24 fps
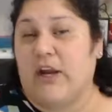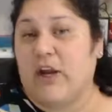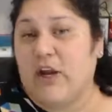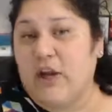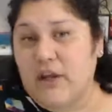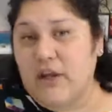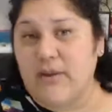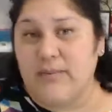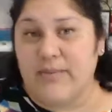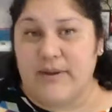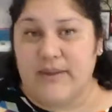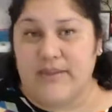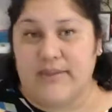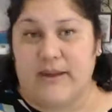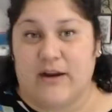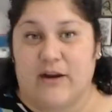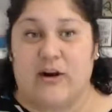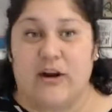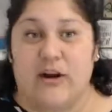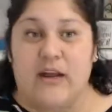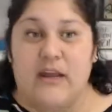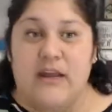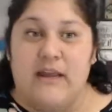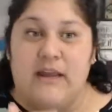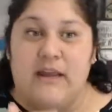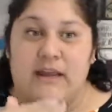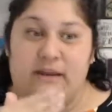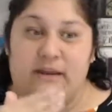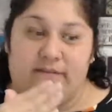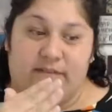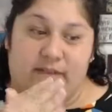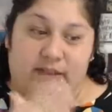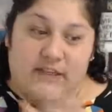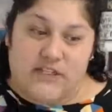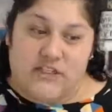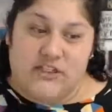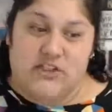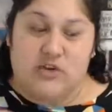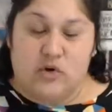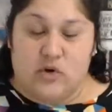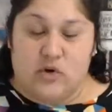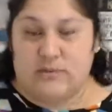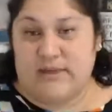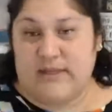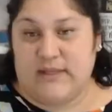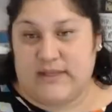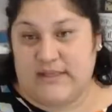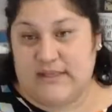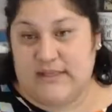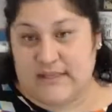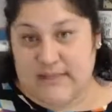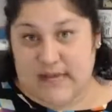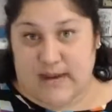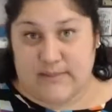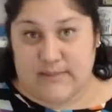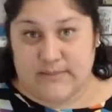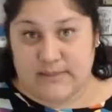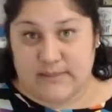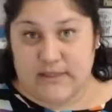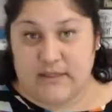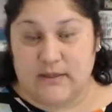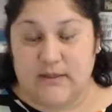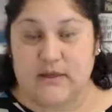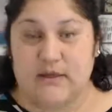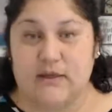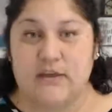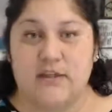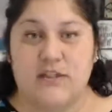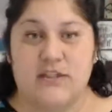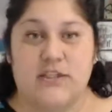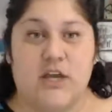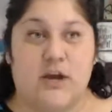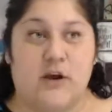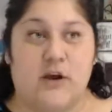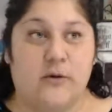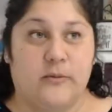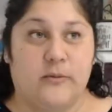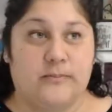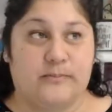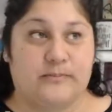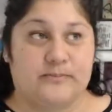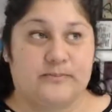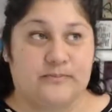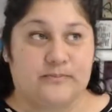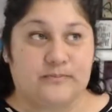could have been there if they just told me the steps. So